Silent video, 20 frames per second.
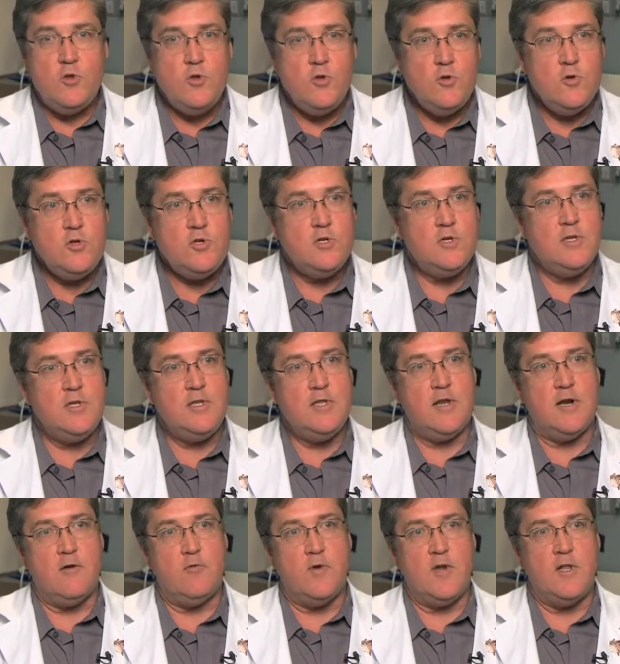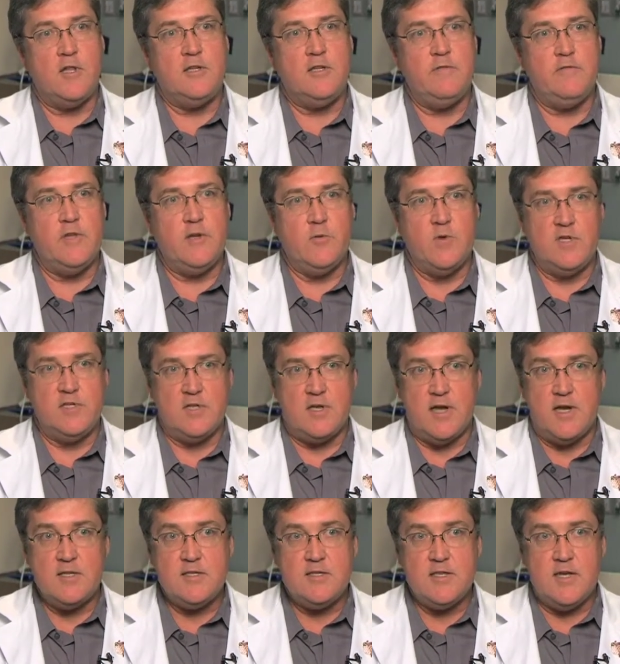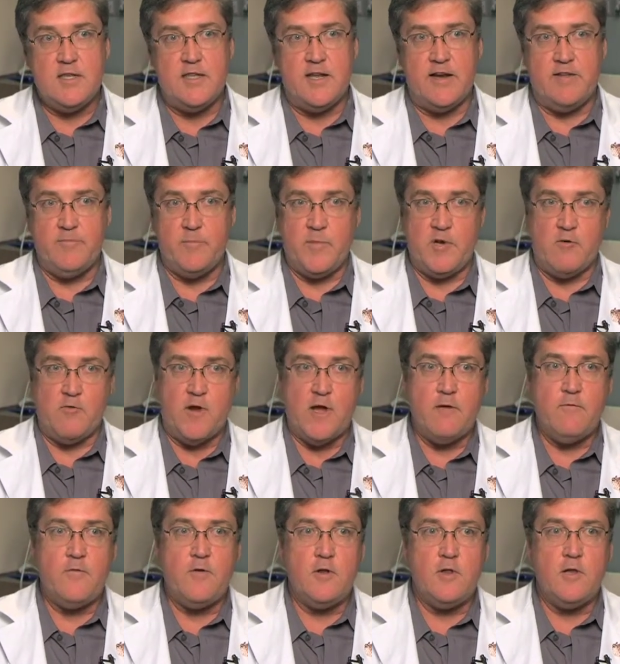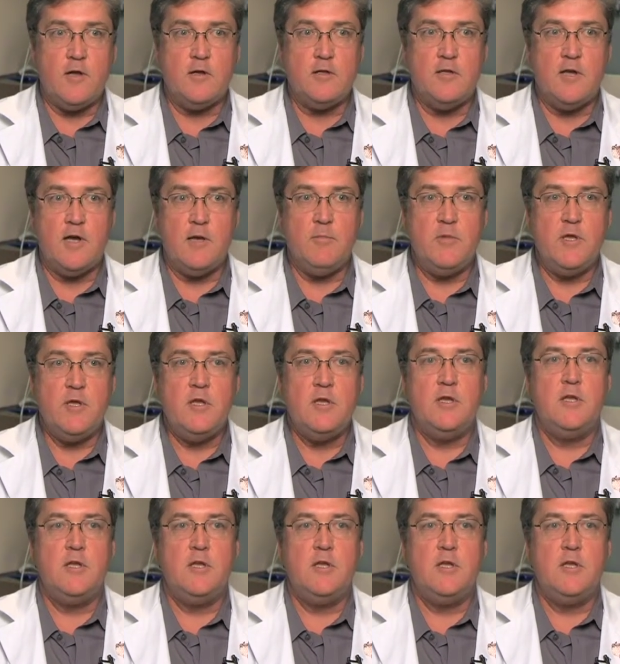usually that are relatively recent onset that haven't been around for a long time,